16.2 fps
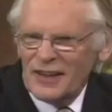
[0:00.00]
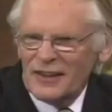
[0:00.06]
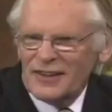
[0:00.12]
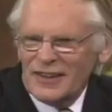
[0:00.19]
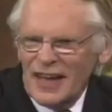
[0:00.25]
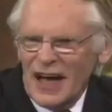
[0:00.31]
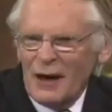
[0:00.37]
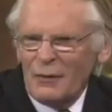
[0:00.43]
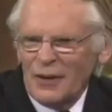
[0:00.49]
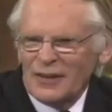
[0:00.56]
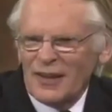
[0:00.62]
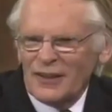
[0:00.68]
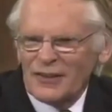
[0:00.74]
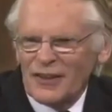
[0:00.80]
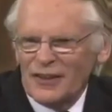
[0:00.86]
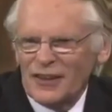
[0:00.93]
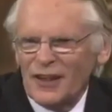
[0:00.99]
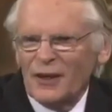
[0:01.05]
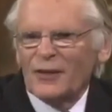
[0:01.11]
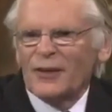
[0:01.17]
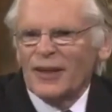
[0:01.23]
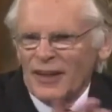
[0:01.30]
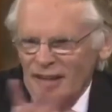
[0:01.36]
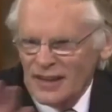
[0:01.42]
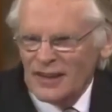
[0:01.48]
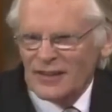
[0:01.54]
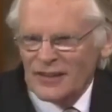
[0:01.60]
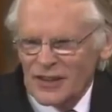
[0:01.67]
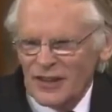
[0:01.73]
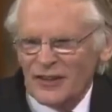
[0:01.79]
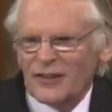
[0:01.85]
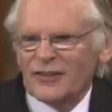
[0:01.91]
that Yahweh does in the Old,
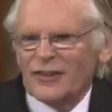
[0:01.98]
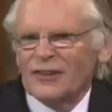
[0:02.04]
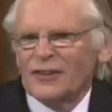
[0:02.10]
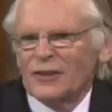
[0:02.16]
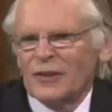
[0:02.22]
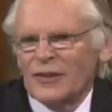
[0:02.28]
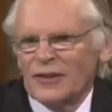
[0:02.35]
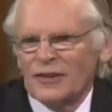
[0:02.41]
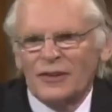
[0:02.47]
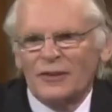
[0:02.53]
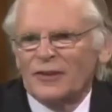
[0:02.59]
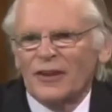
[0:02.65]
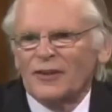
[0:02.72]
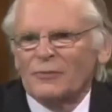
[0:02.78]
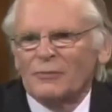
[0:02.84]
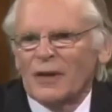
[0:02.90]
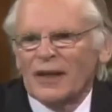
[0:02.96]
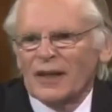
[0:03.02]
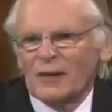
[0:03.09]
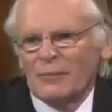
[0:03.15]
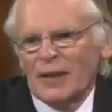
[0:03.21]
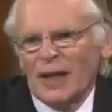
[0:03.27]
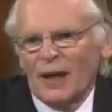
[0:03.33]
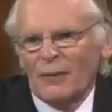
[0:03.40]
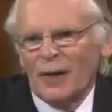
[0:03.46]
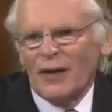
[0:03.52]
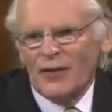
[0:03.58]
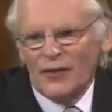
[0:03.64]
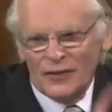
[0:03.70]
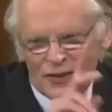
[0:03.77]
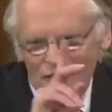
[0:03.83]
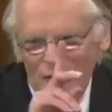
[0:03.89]
Jesus can do in the New. It doesn't make him Yahweh.
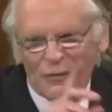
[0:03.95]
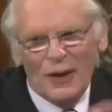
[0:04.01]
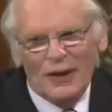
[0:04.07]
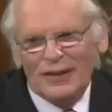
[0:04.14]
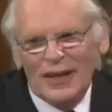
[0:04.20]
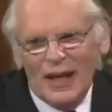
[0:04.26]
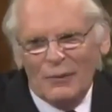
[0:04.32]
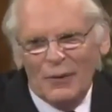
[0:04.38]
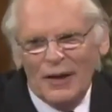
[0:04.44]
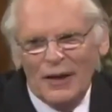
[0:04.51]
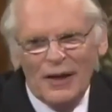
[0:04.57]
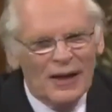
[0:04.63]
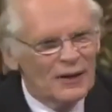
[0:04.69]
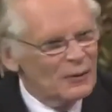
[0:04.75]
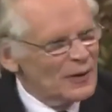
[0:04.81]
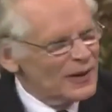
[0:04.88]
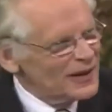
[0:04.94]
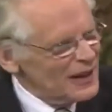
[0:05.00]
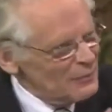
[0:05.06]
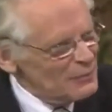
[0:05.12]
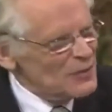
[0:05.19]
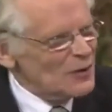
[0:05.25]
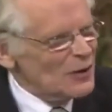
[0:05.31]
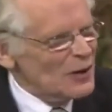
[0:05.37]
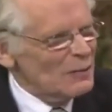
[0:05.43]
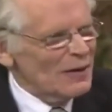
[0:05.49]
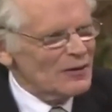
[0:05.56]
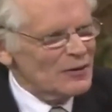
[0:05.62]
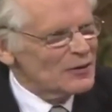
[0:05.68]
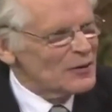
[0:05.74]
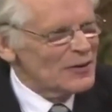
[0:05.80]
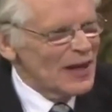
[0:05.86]
There's only one Yahweh. We keep talking
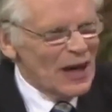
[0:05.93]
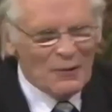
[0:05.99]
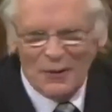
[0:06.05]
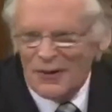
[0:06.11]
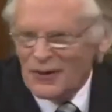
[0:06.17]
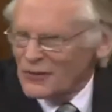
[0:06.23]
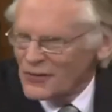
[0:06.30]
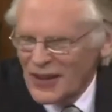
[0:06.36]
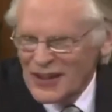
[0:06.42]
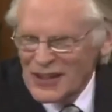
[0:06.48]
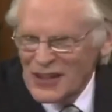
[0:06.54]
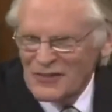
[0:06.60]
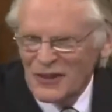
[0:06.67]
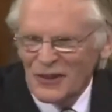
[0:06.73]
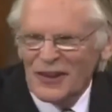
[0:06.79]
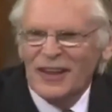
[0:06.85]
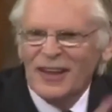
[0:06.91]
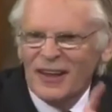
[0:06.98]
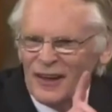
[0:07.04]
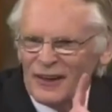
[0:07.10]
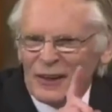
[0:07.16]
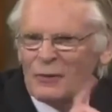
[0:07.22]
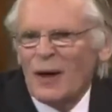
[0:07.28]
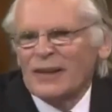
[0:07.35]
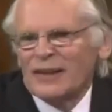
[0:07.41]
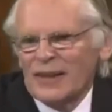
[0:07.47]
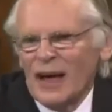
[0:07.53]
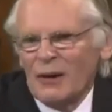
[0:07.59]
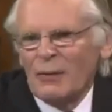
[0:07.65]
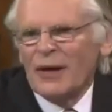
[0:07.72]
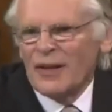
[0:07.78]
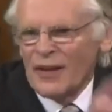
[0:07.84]
about two Yahwehs. Very difficult. Only one
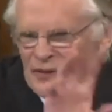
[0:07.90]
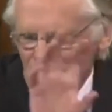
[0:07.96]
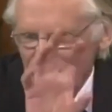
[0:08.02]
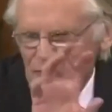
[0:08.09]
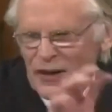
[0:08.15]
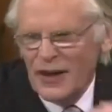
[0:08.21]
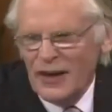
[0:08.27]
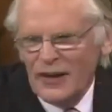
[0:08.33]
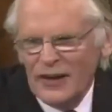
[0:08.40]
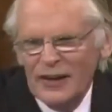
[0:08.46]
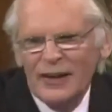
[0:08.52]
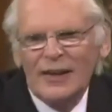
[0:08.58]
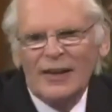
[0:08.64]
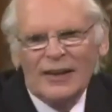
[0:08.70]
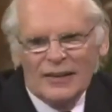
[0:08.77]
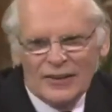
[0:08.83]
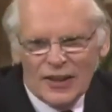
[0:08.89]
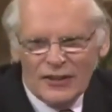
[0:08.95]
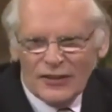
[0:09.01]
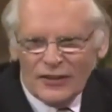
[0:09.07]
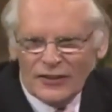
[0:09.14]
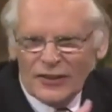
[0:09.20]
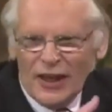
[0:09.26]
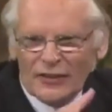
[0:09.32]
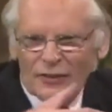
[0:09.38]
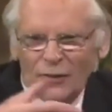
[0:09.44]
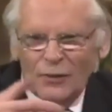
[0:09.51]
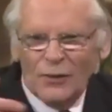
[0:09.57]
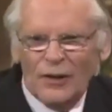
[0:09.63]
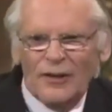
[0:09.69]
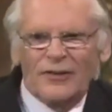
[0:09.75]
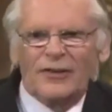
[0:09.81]
Yahweh. That's the Father. Jesus does
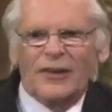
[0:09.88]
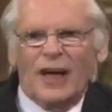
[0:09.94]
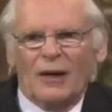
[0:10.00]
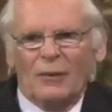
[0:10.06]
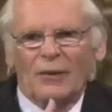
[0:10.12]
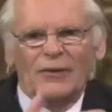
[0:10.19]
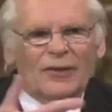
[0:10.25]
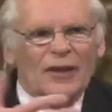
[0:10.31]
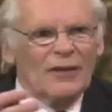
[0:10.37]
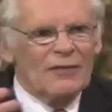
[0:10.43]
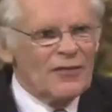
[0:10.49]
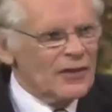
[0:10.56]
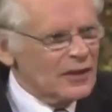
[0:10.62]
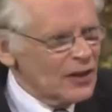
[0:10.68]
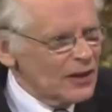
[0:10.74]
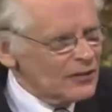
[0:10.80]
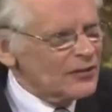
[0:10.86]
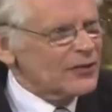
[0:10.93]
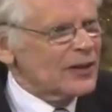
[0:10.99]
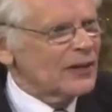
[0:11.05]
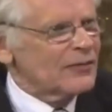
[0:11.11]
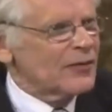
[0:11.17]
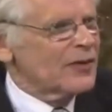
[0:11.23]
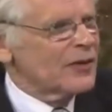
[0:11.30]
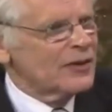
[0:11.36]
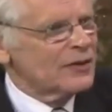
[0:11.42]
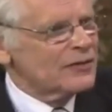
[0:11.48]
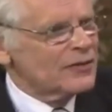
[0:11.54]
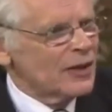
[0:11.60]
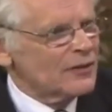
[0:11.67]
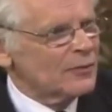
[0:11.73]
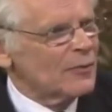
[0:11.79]
all this Yahweh stuff, the God stuff in the New
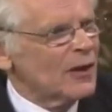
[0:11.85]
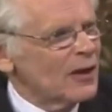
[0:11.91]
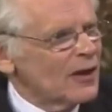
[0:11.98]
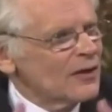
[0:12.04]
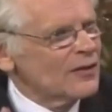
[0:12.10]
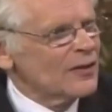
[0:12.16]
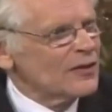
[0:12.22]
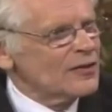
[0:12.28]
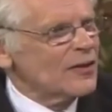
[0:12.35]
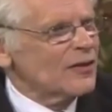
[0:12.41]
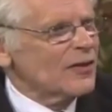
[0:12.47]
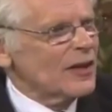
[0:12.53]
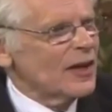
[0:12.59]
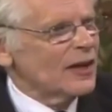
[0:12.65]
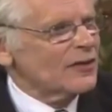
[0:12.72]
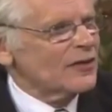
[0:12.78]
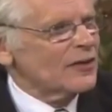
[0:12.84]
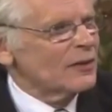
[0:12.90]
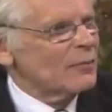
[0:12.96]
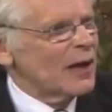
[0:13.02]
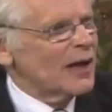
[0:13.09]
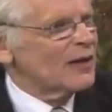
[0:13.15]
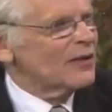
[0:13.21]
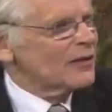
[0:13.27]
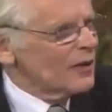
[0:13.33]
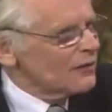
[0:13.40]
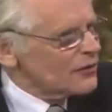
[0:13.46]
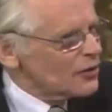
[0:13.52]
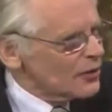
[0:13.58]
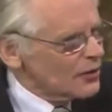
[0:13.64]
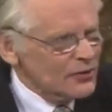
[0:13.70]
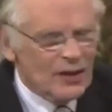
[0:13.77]
Testament, searches the hearts and the minds. Of
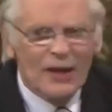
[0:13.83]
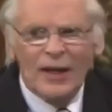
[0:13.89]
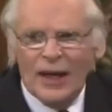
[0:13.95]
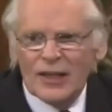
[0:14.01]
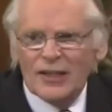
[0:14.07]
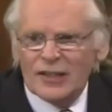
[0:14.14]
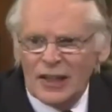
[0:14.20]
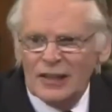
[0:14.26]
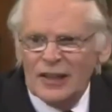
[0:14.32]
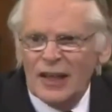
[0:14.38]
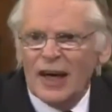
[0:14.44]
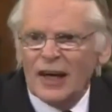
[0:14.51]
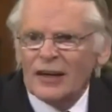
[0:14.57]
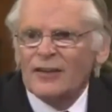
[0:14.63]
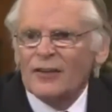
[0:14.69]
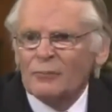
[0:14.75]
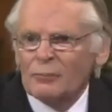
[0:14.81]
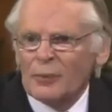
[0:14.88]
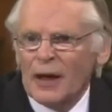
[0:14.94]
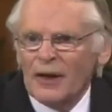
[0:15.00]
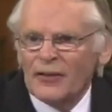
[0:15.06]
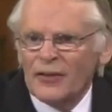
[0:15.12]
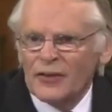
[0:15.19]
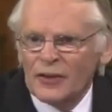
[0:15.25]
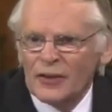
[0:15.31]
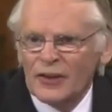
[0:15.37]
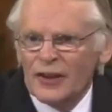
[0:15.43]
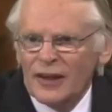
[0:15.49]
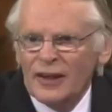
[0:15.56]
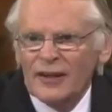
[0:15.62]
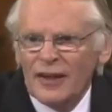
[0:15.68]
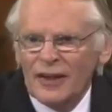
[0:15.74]
course, as shaliach, he's empowered to do it.
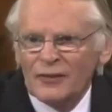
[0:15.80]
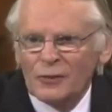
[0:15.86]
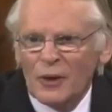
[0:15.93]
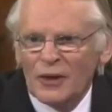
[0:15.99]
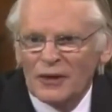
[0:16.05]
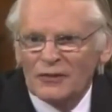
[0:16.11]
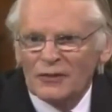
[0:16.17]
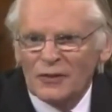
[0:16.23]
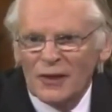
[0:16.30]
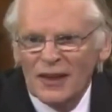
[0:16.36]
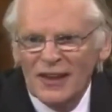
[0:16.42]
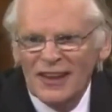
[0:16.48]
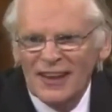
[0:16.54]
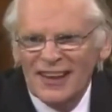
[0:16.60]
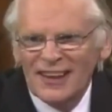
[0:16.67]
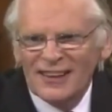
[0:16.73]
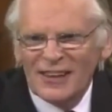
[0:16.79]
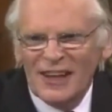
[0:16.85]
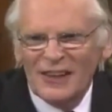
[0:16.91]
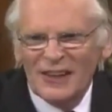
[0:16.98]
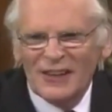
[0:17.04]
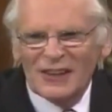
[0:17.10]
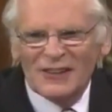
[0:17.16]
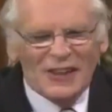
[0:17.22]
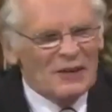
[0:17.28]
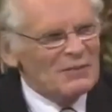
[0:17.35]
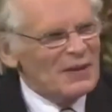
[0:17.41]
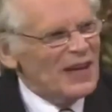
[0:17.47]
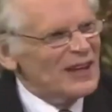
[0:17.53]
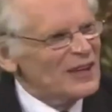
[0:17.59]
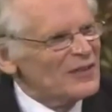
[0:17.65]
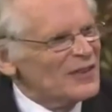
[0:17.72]
That's wonderful. So I don't accept
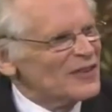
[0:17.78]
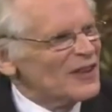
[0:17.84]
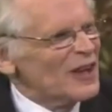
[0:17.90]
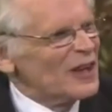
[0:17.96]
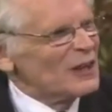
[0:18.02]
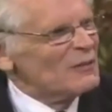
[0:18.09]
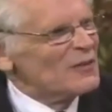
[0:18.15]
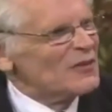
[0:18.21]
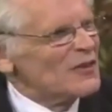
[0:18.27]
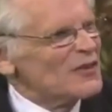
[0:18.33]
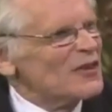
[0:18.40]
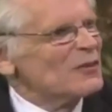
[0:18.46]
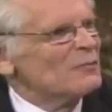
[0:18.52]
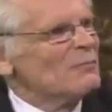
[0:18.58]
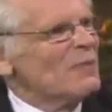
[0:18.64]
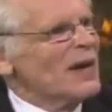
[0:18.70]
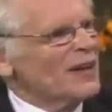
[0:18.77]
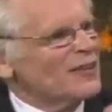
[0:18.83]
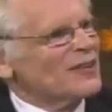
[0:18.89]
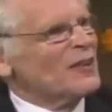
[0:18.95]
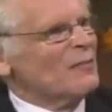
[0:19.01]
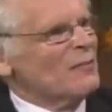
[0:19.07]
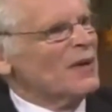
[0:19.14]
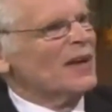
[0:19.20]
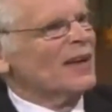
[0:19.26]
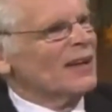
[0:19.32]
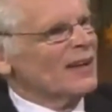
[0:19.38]
any of these arguments that this makes him